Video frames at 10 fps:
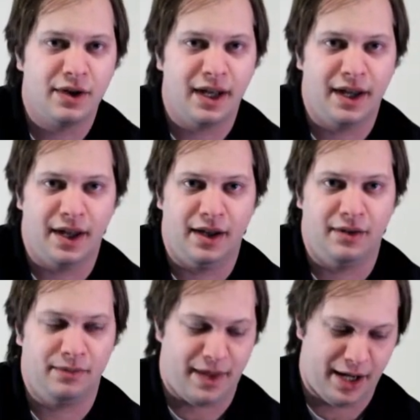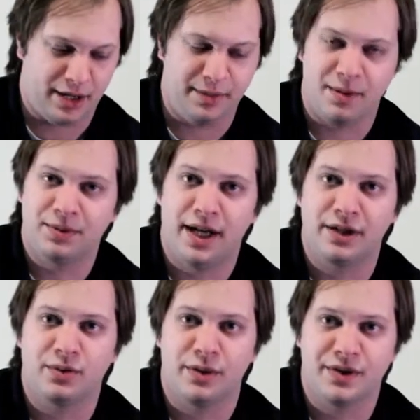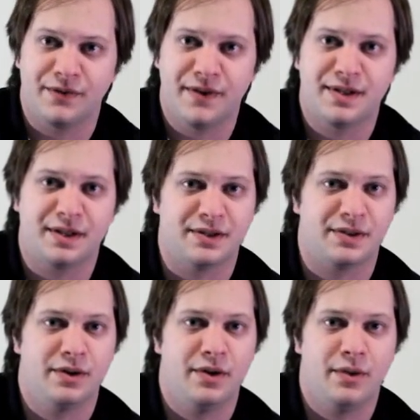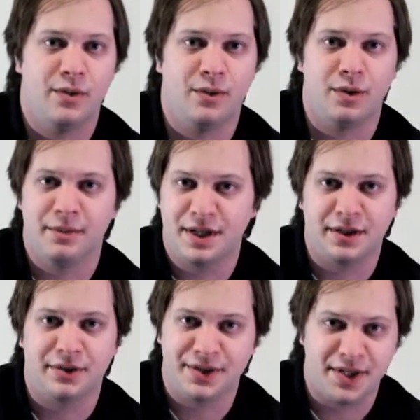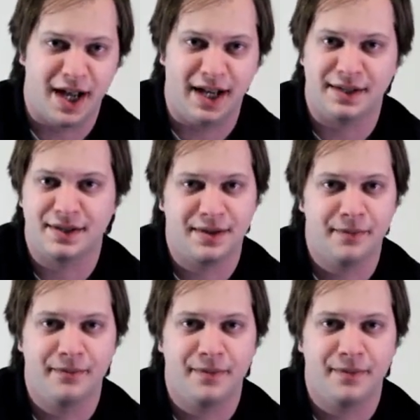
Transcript: that could be applied towards physics or material science